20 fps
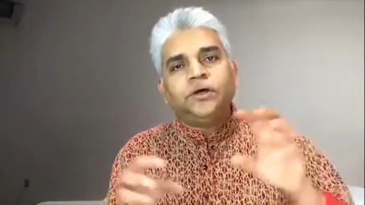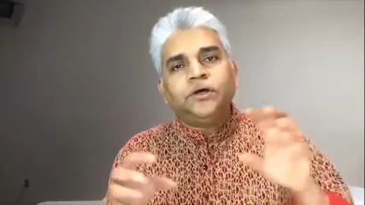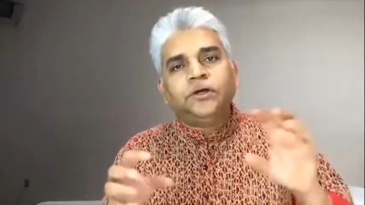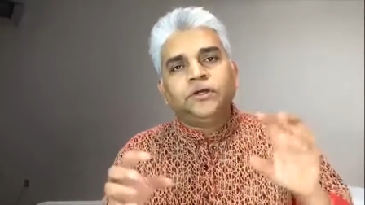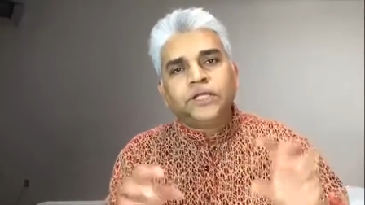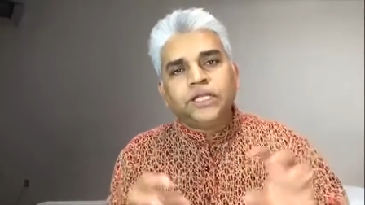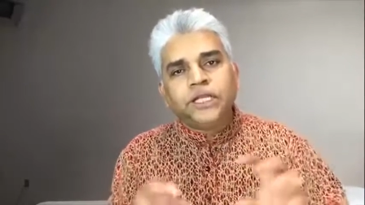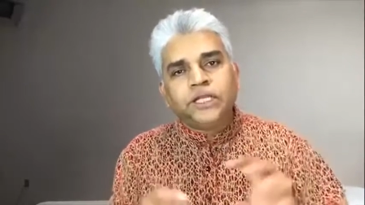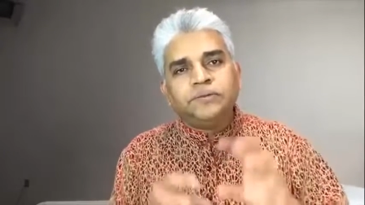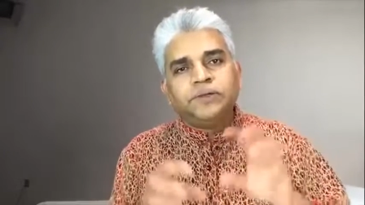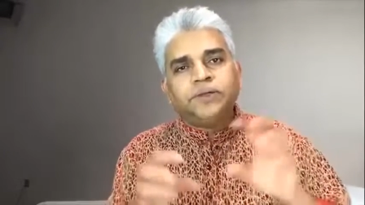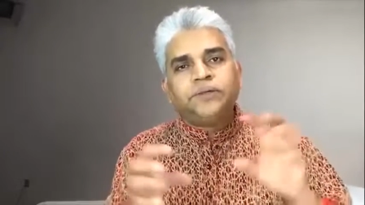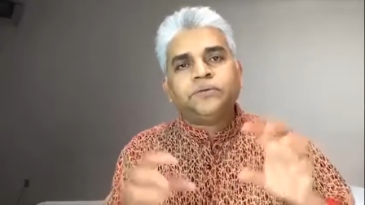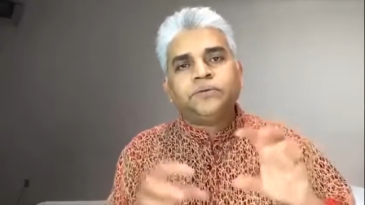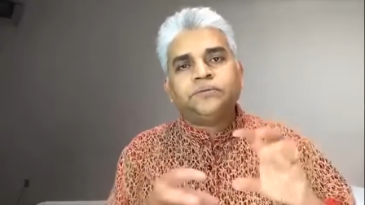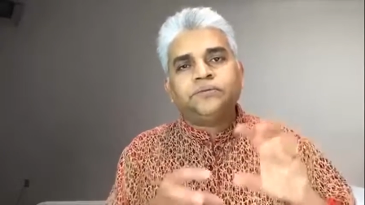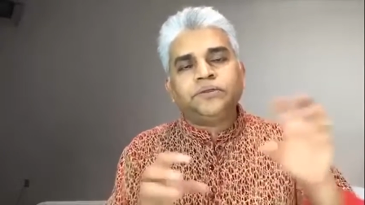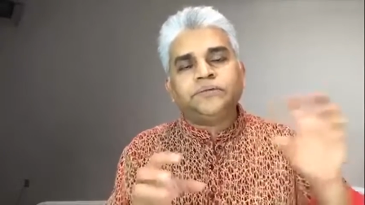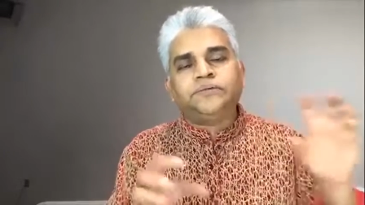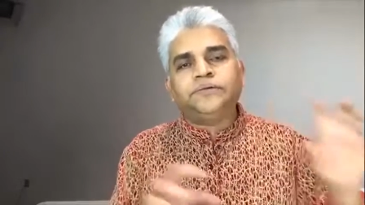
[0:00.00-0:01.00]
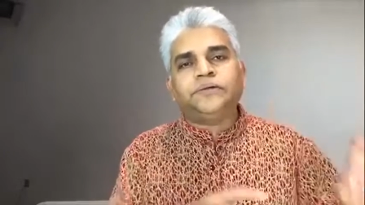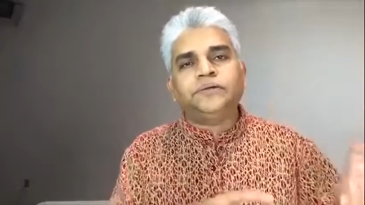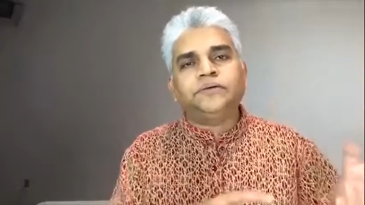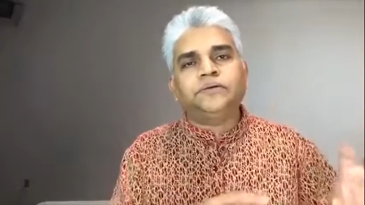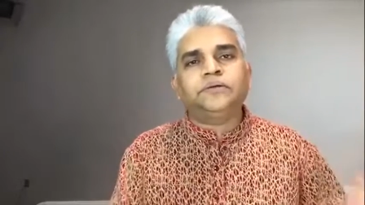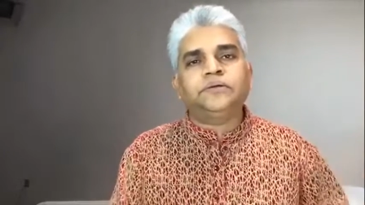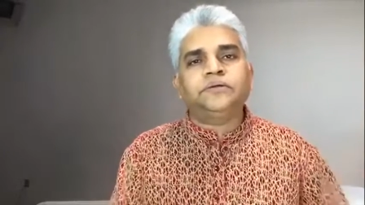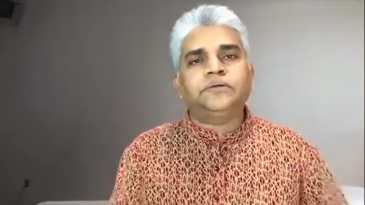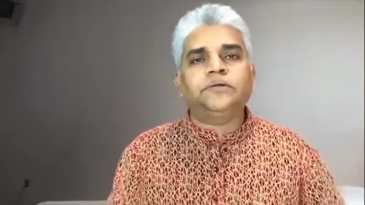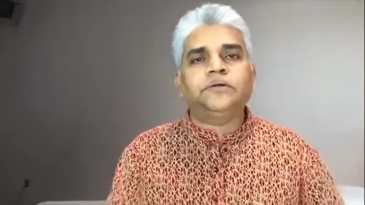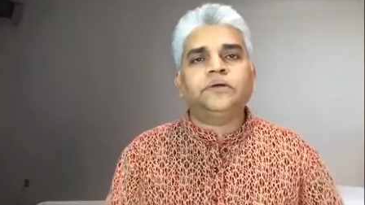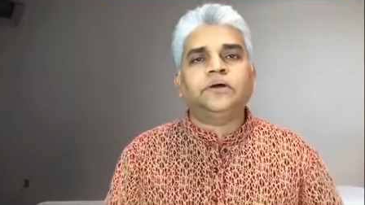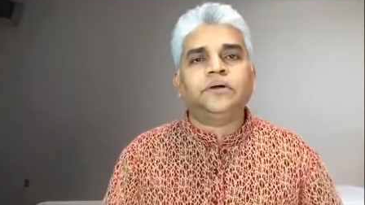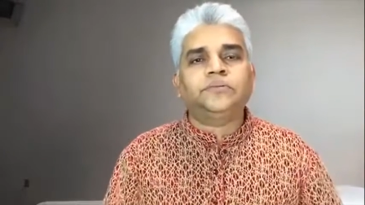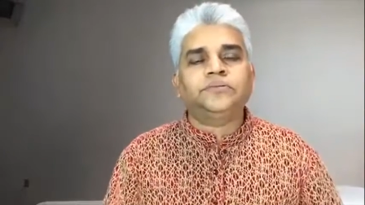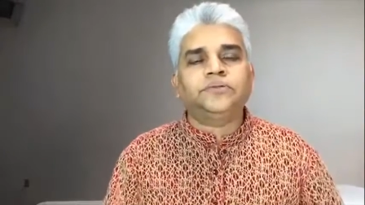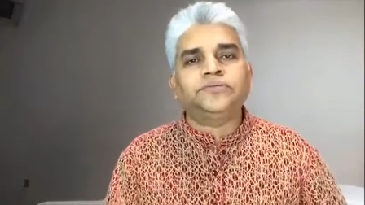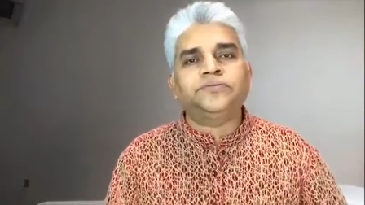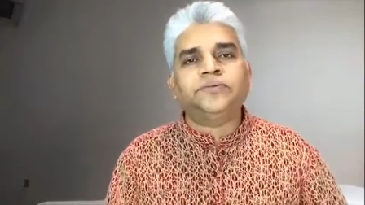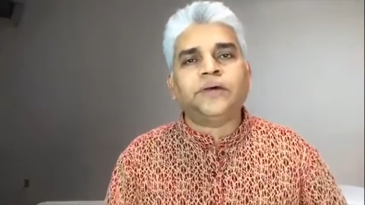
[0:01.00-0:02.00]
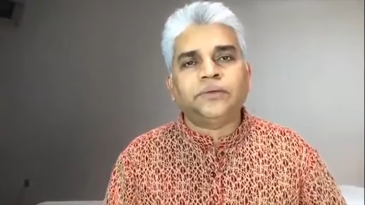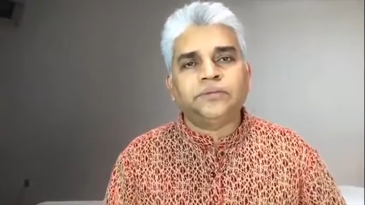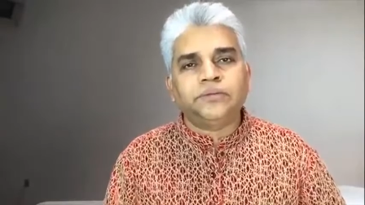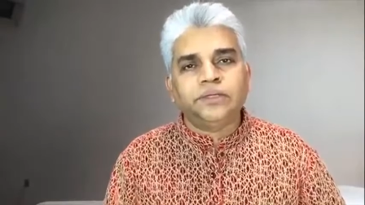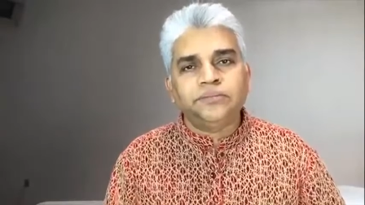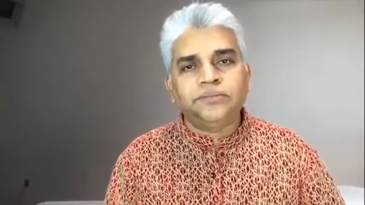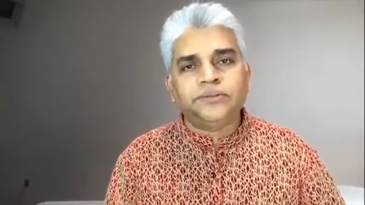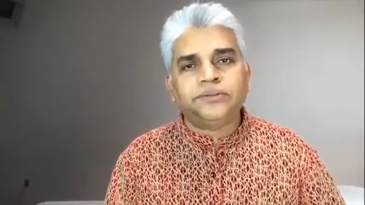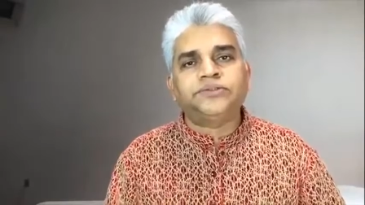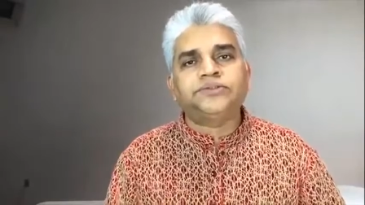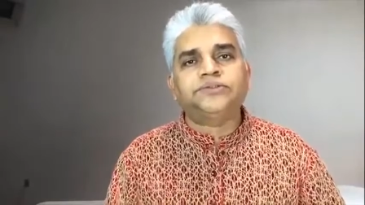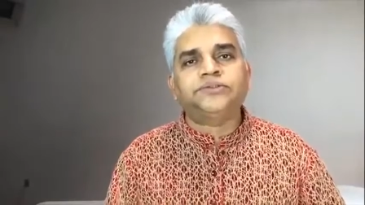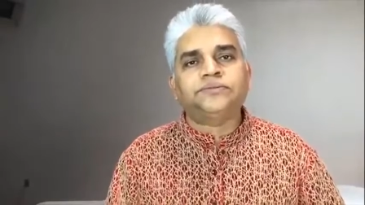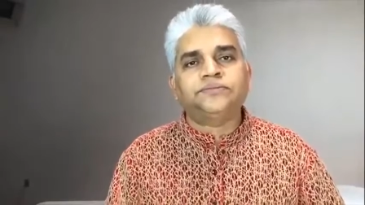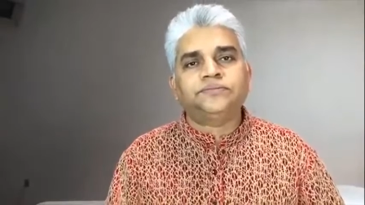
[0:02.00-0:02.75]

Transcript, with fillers: derivative of different of these five elements.